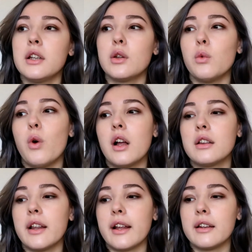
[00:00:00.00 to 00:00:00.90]
the one
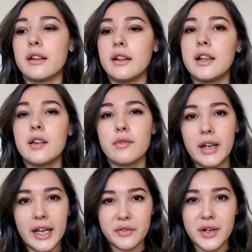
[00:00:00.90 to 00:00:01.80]
that leave
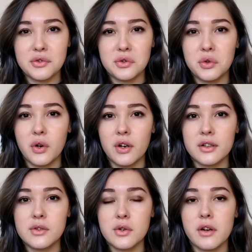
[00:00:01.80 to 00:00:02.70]
like residue
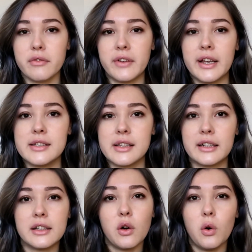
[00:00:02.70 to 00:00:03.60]
onto your face,
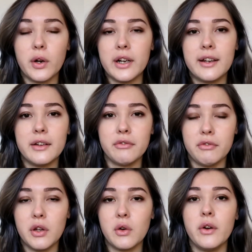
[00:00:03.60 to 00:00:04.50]
like the oily
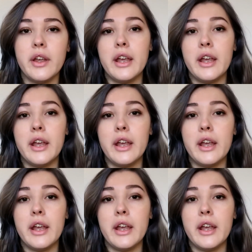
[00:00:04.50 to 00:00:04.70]
feel,